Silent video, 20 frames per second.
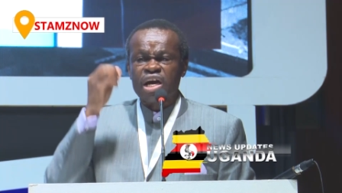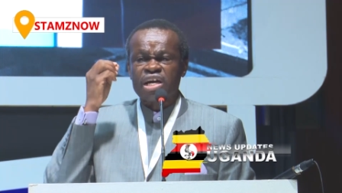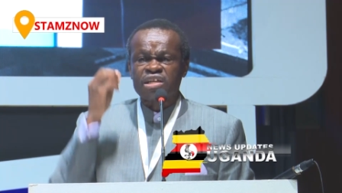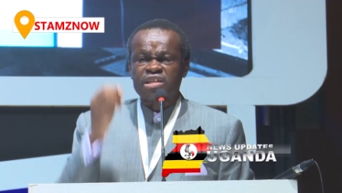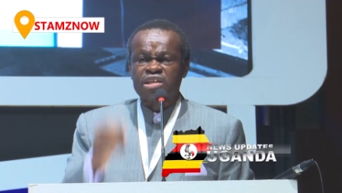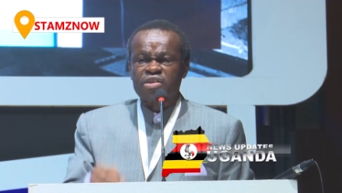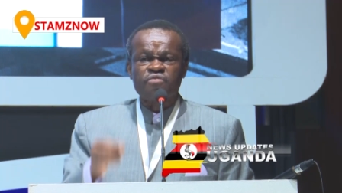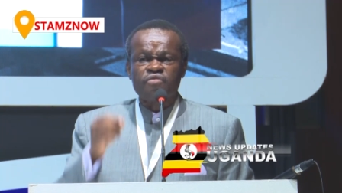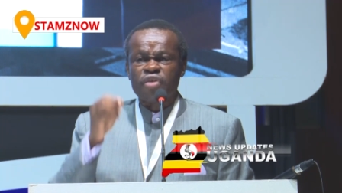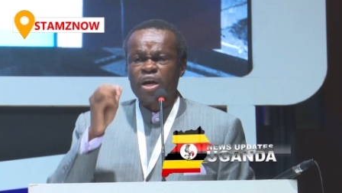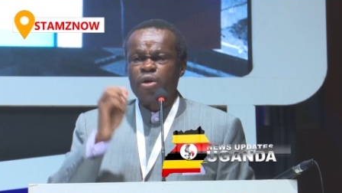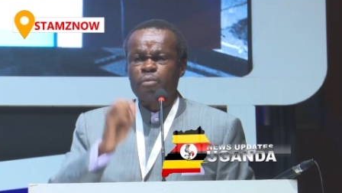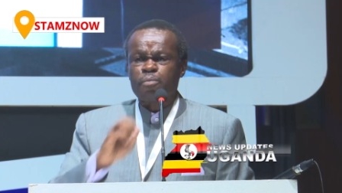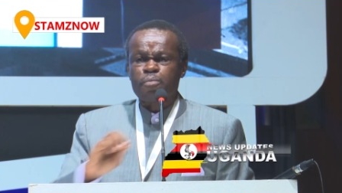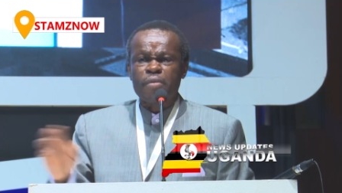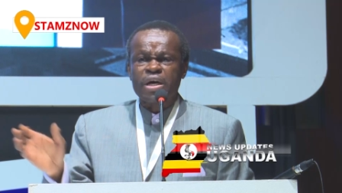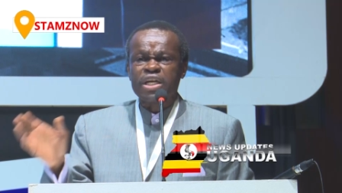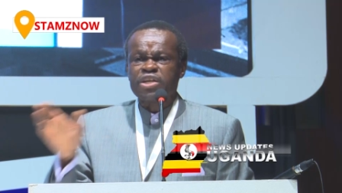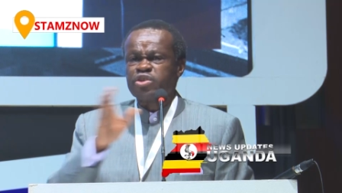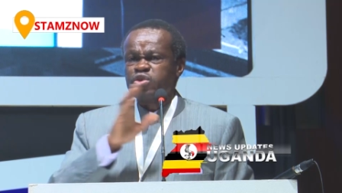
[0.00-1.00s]
and
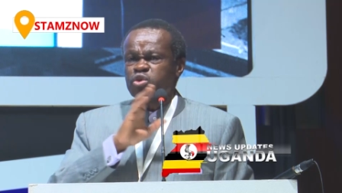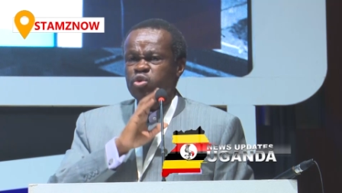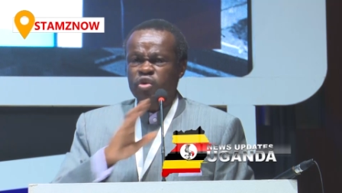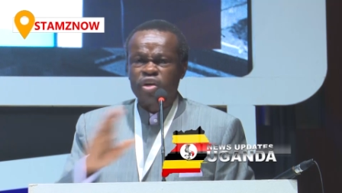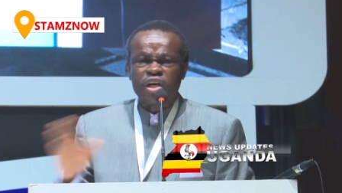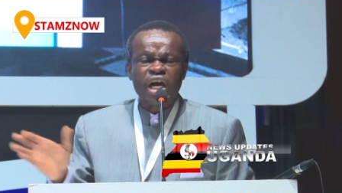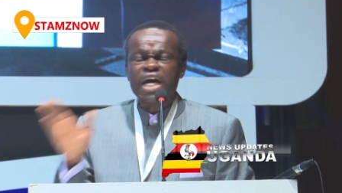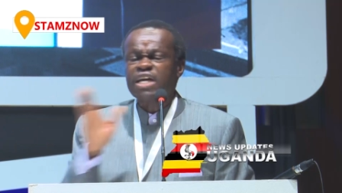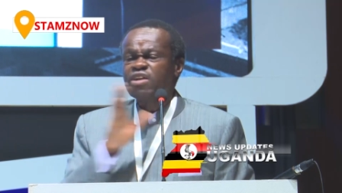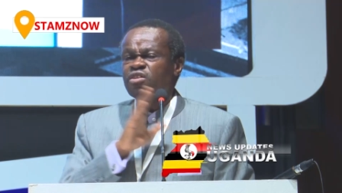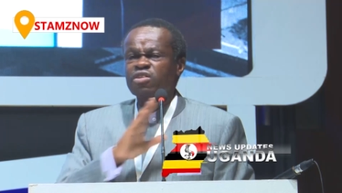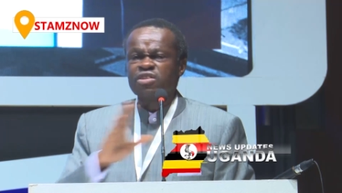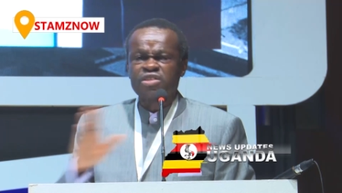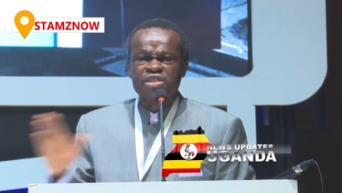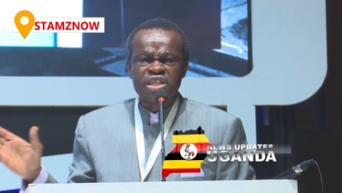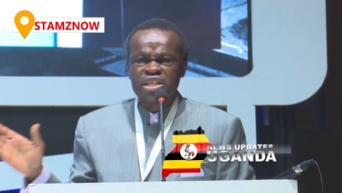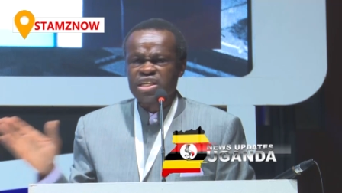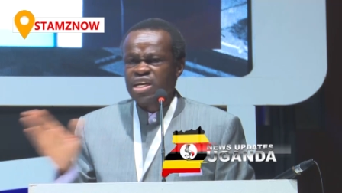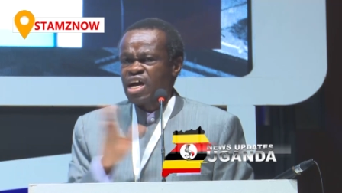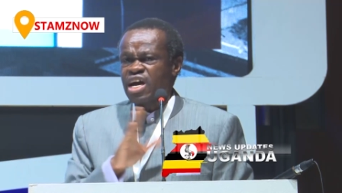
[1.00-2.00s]
development. You cannot
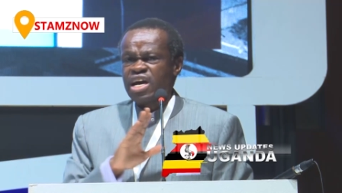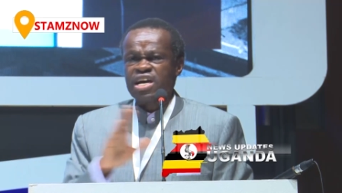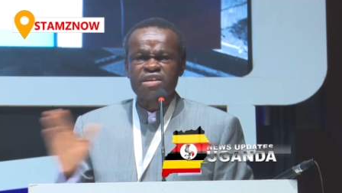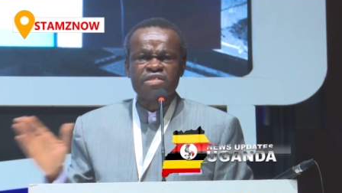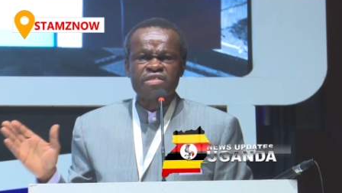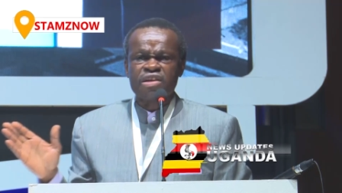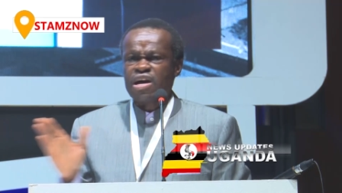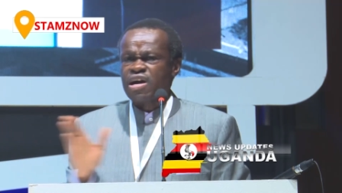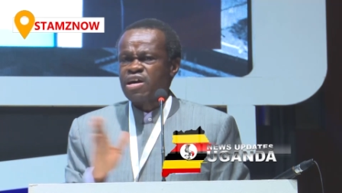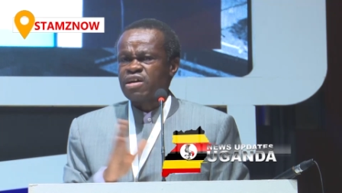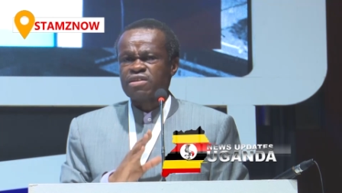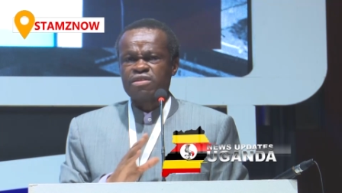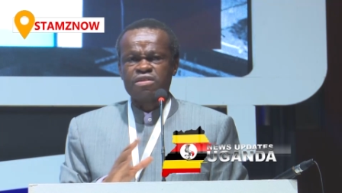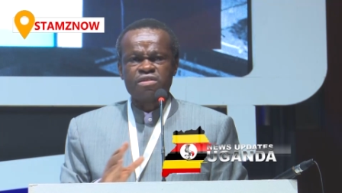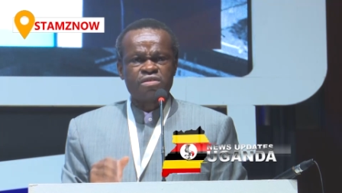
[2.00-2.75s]
deny that.